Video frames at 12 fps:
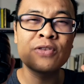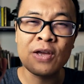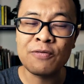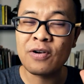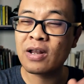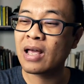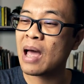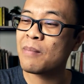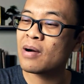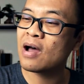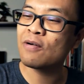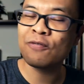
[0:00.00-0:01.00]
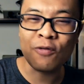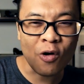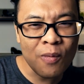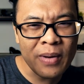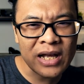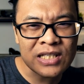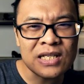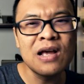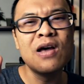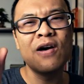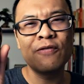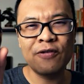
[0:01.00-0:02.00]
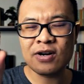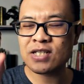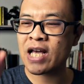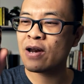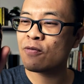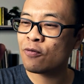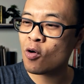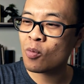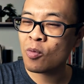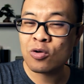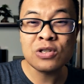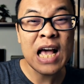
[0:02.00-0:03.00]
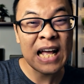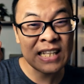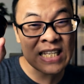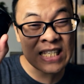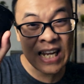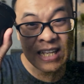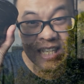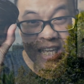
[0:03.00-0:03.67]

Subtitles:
different camera formats. First and foremost, this lens